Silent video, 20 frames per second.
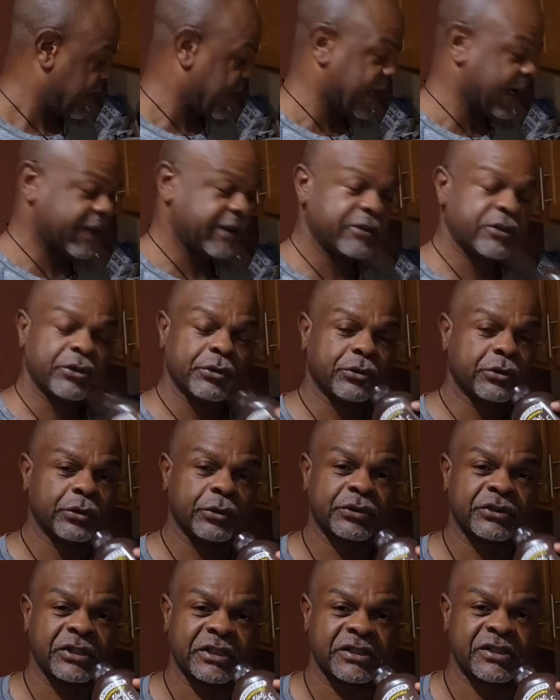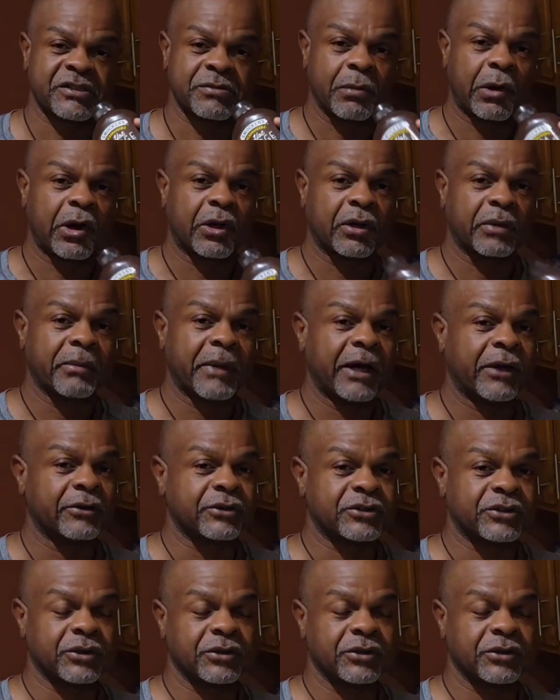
and you're using a small amount.